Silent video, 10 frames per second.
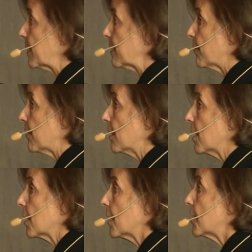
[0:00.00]
people
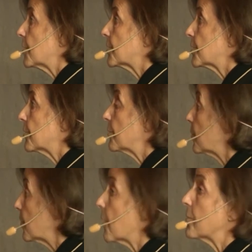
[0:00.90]
to
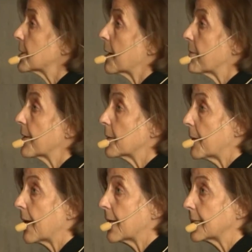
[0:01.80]
know something
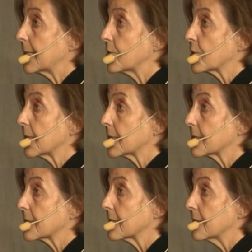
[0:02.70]
about how to teach this,